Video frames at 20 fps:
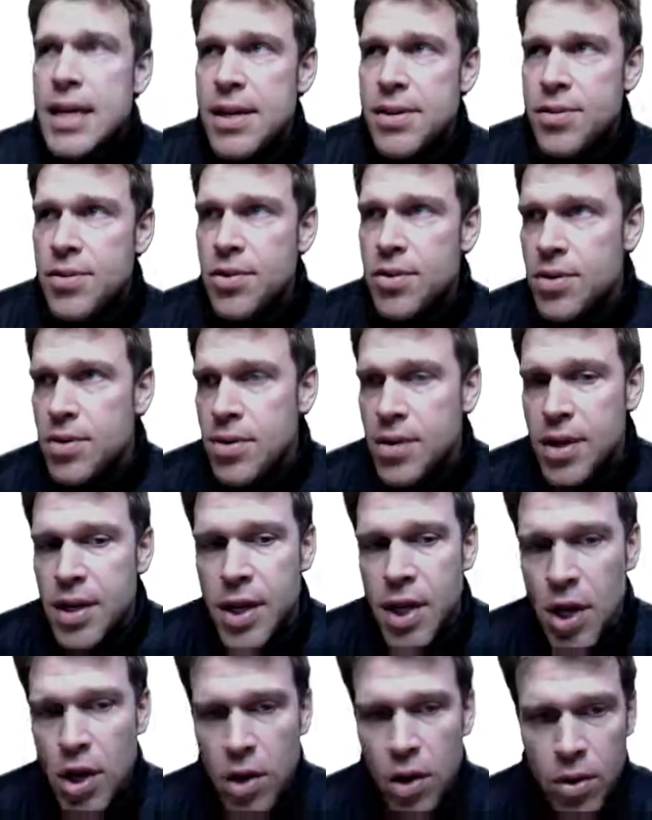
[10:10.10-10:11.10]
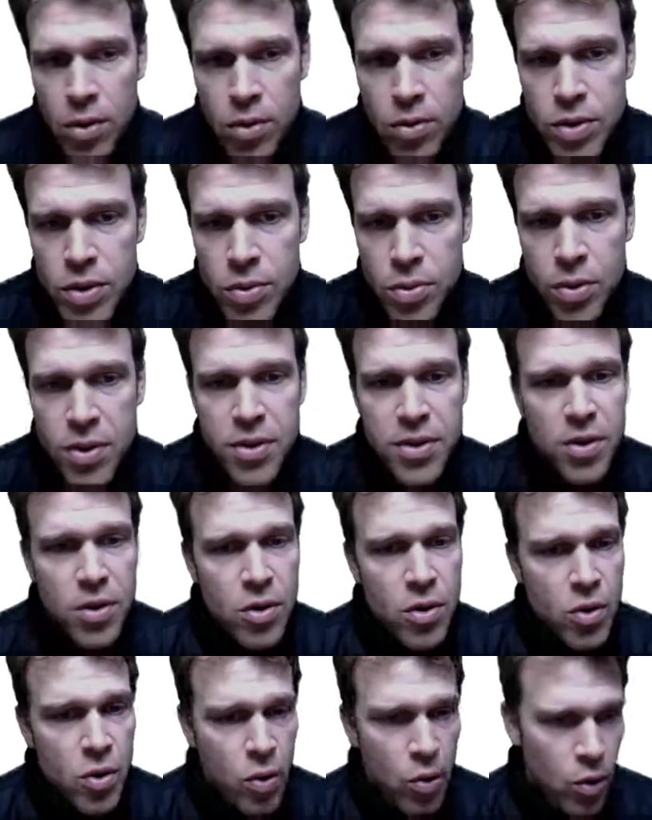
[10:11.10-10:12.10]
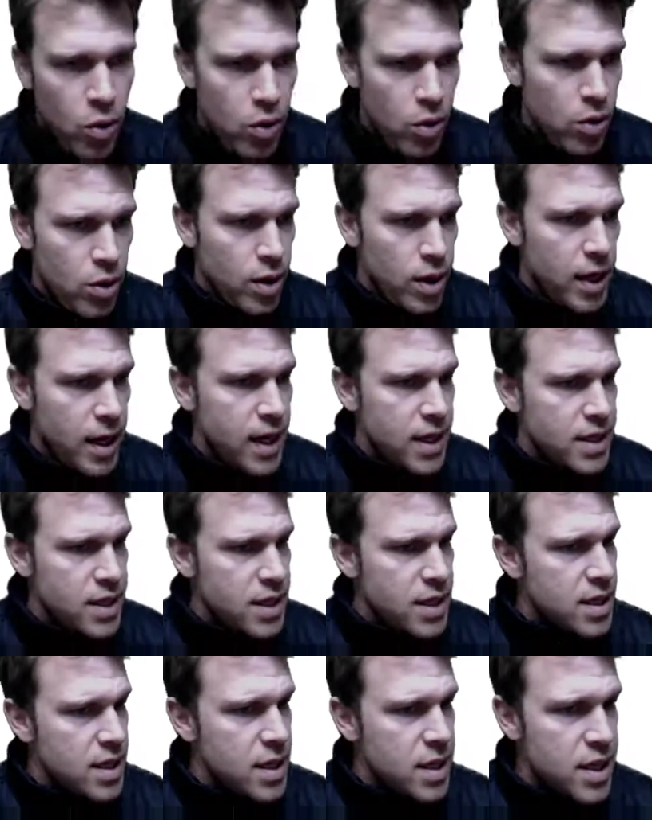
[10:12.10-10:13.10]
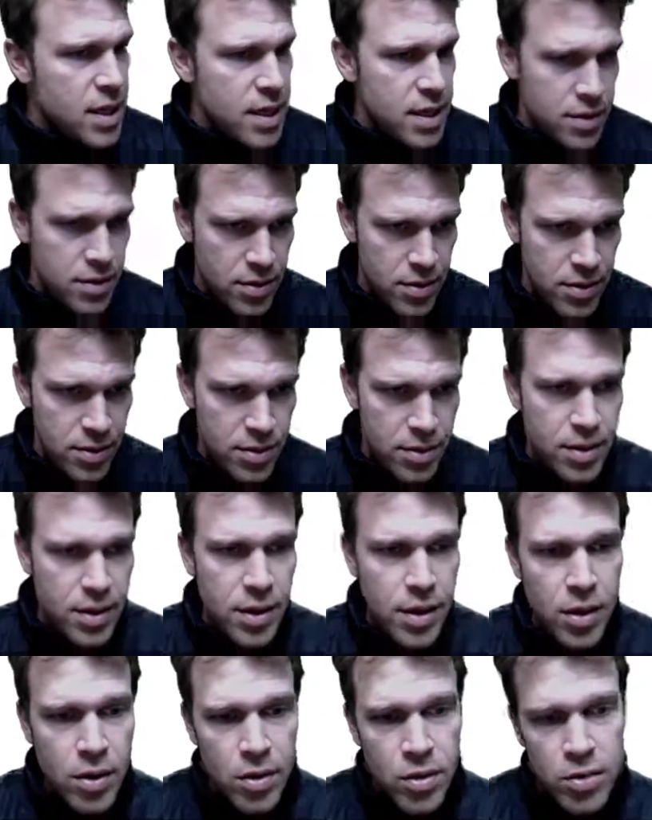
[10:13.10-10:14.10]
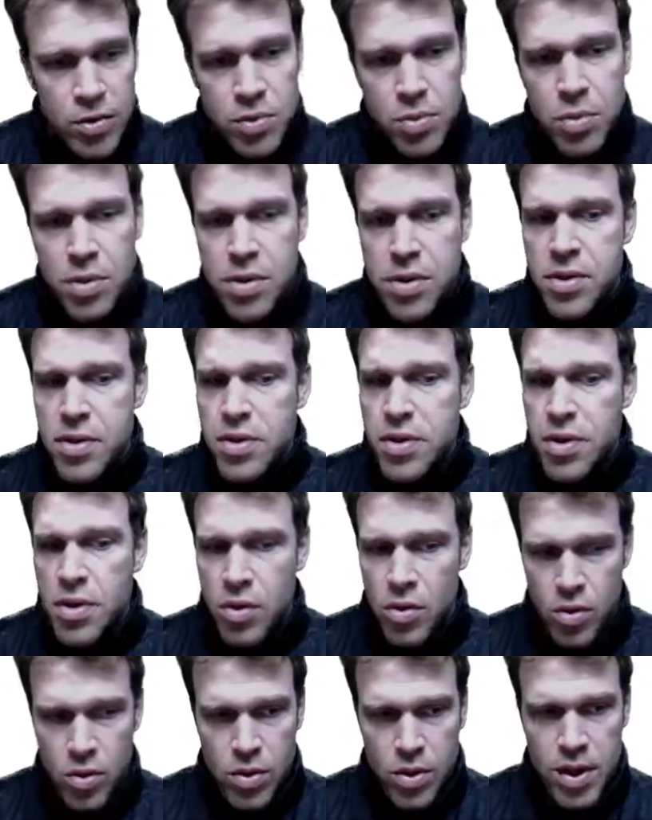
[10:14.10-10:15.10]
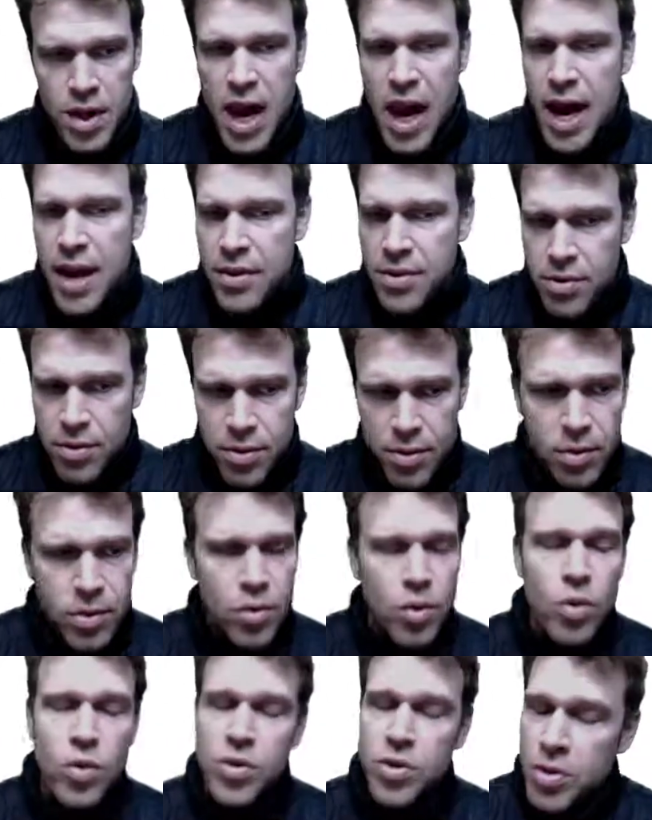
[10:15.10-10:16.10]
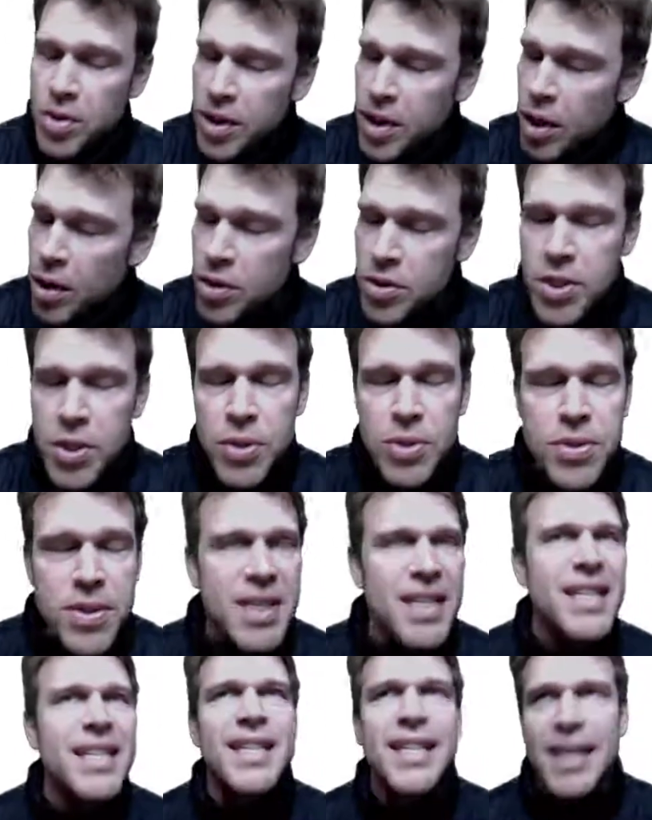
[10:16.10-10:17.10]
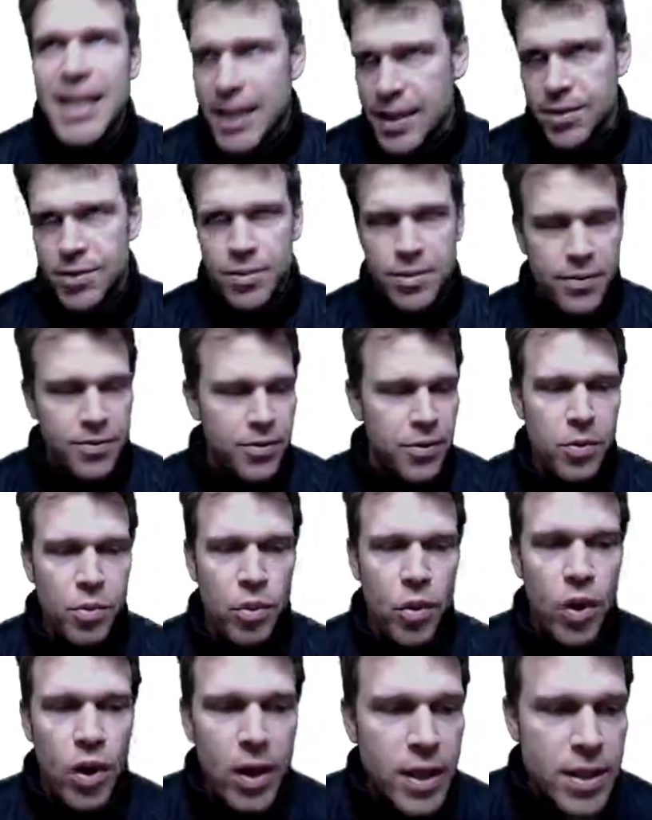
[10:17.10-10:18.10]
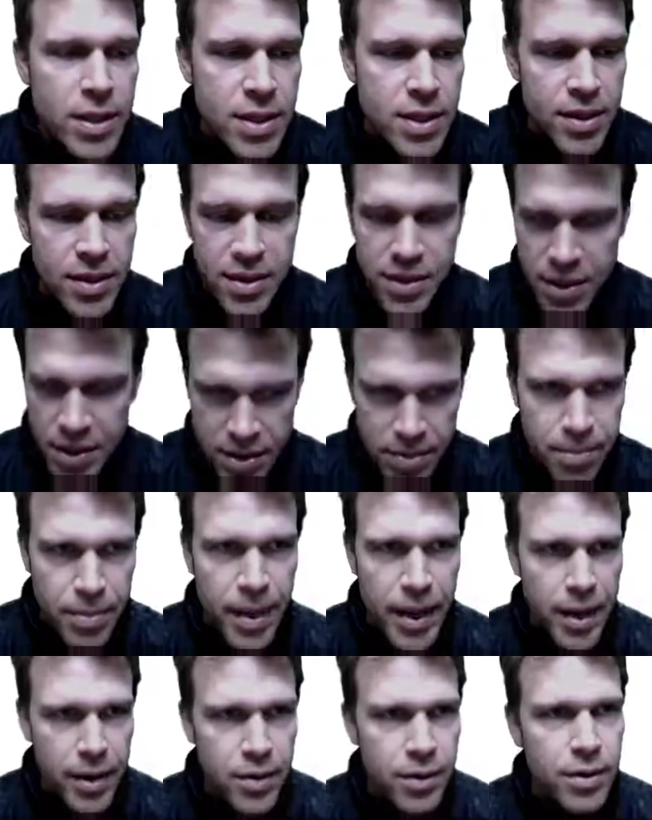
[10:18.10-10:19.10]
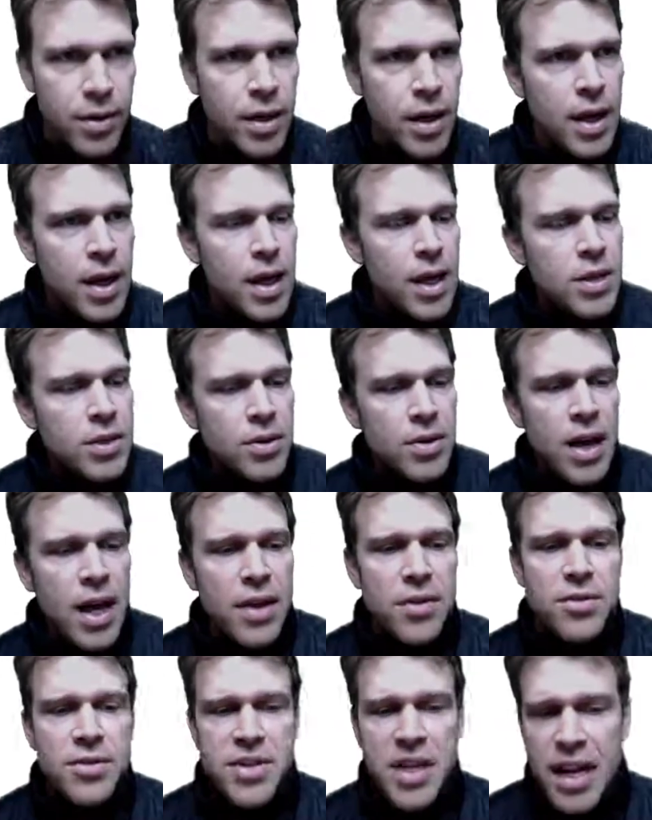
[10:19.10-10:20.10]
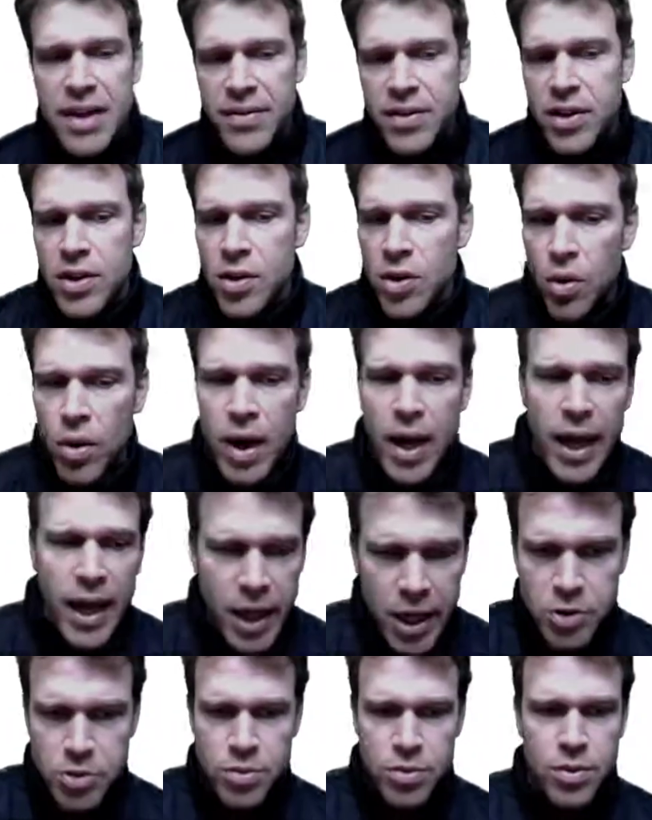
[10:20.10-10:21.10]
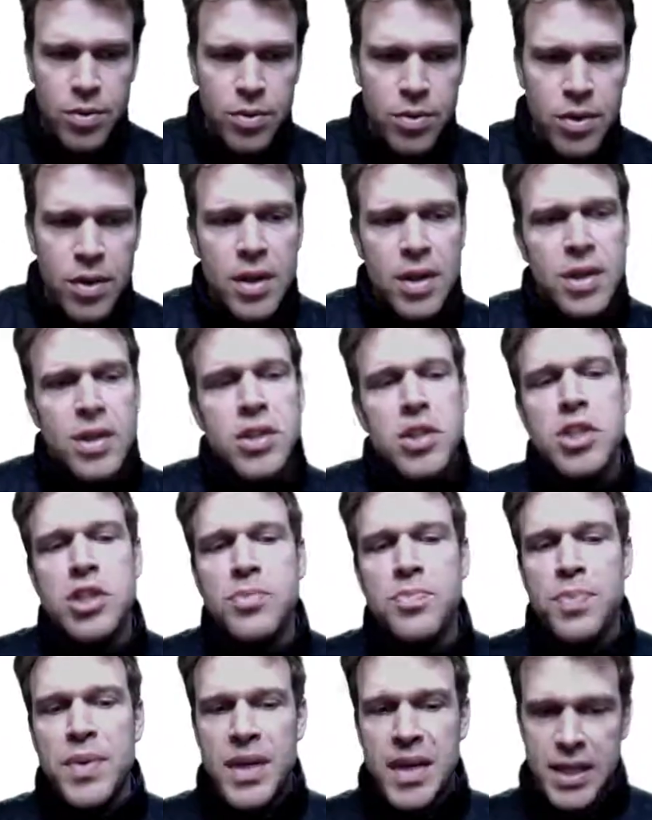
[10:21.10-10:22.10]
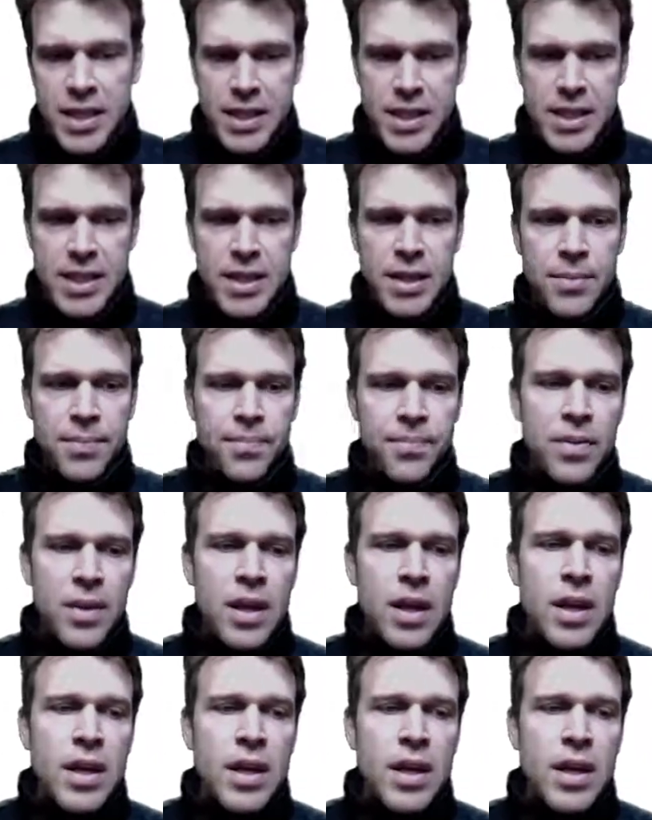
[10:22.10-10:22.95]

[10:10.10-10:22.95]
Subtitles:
either goes with or and neither goes with nor. Neither, you can also say neither if you want, it doesn't matter. So neither David nor Andrew speaks.